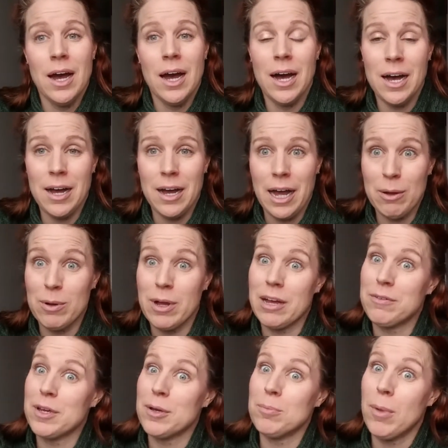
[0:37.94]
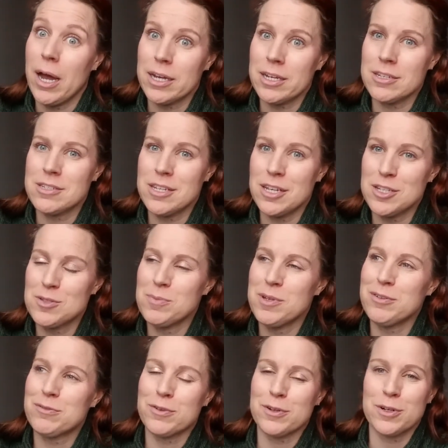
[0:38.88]
I will have a mock
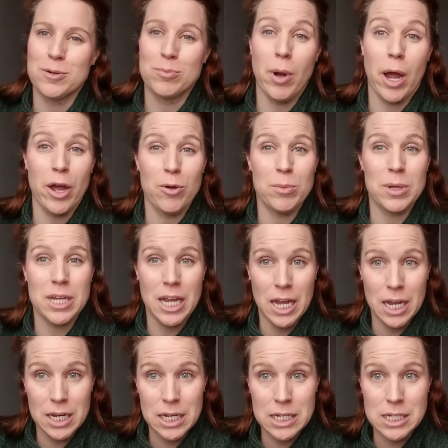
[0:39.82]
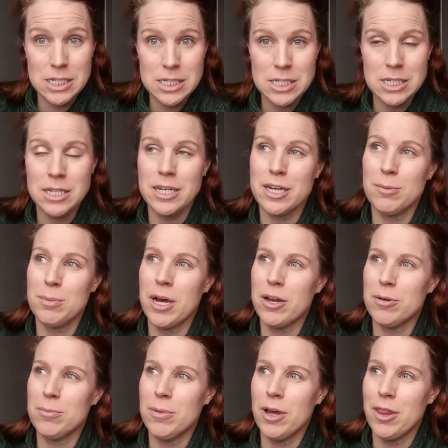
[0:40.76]
assessment for biomechanics in
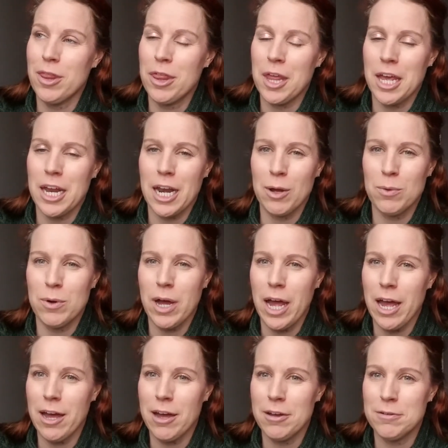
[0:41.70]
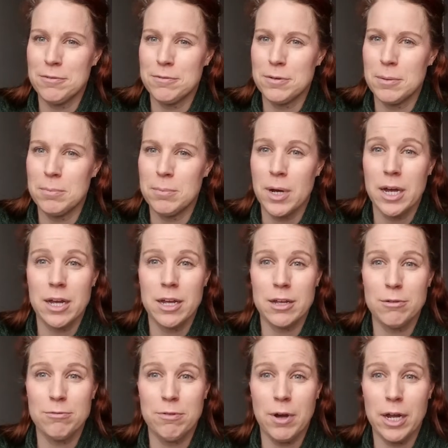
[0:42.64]
about a month, and I will have
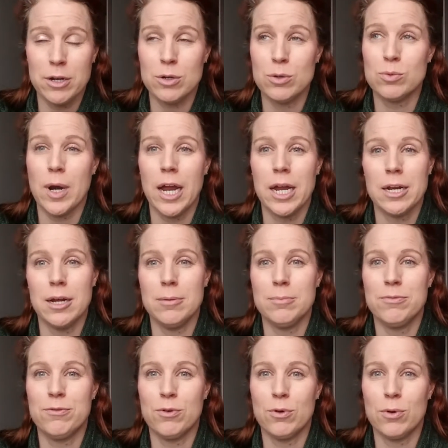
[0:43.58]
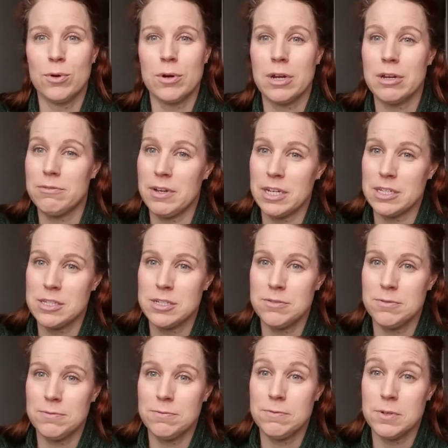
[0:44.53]
my final write-up for
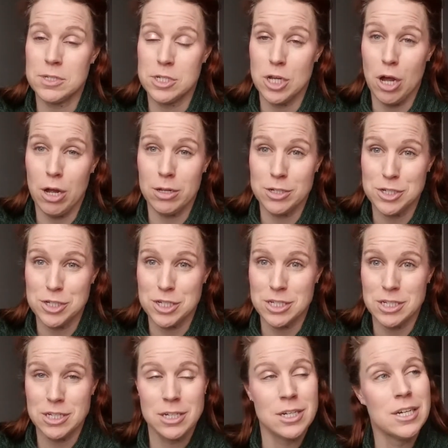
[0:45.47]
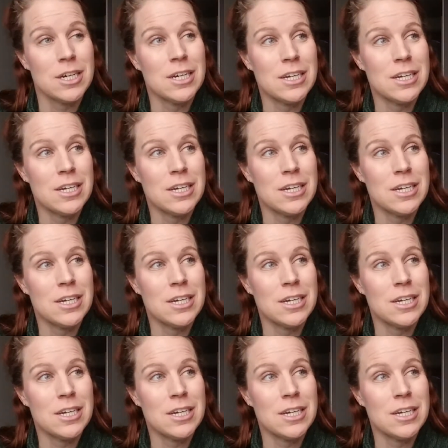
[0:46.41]
advanced physiology